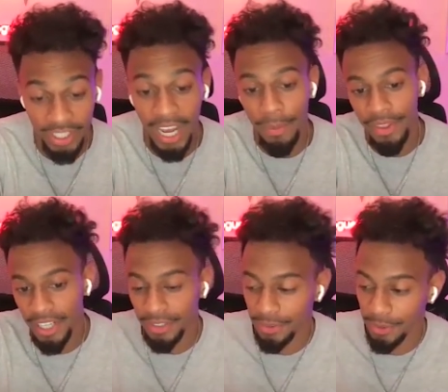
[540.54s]
did happen the
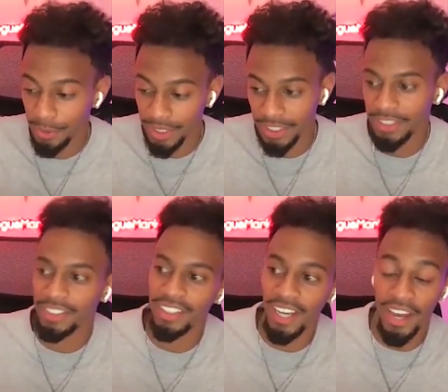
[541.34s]
next 2
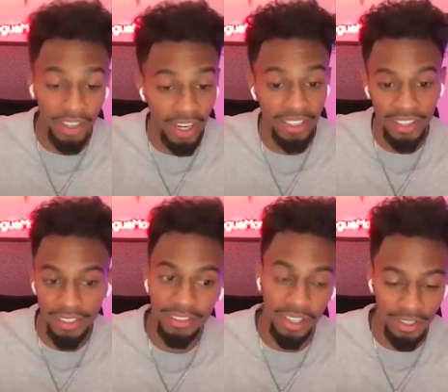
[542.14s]
weeks. And then I
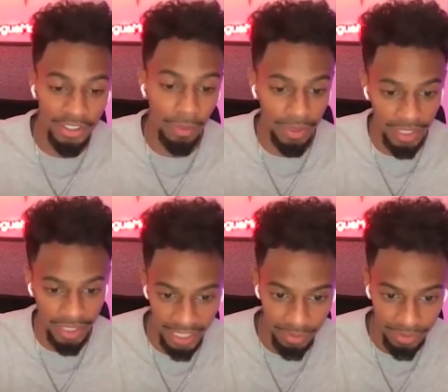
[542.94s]
then started to jump in the
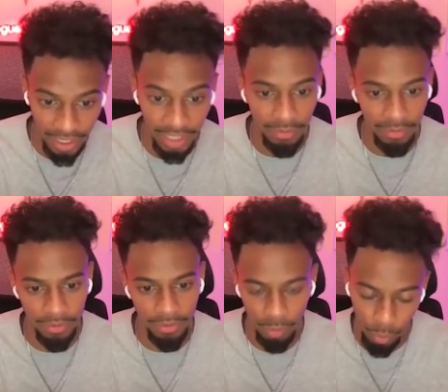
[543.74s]
accounts and like
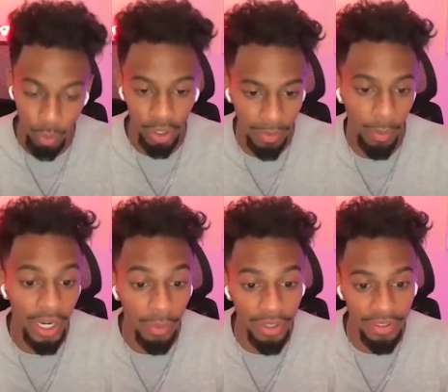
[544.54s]
work my
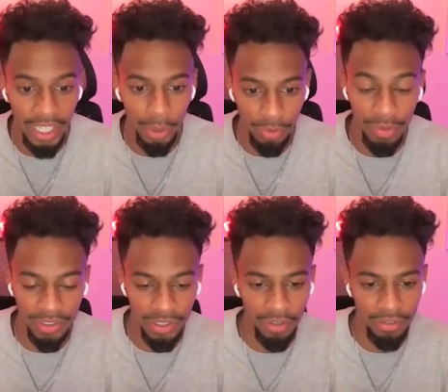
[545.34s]
way around the algorithm
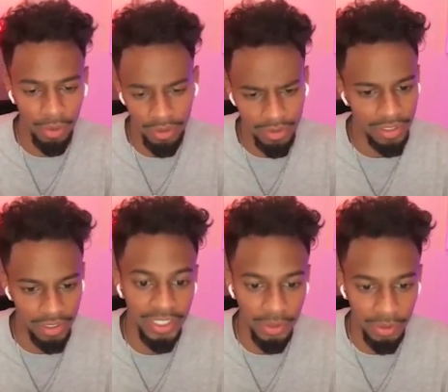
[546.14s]
itself or
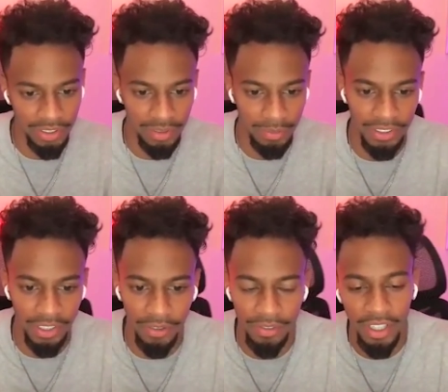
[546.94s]
the ecosystem
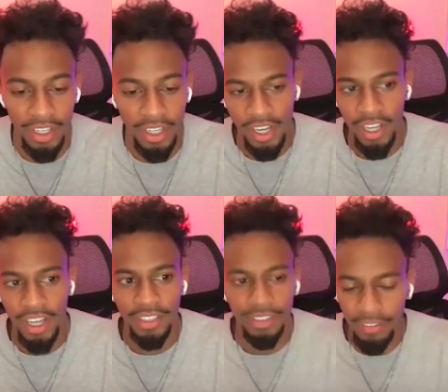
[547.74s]
itself.
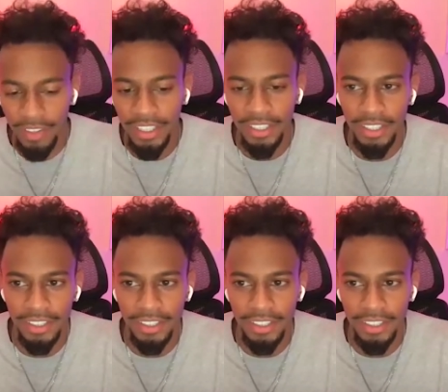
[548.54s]
So I think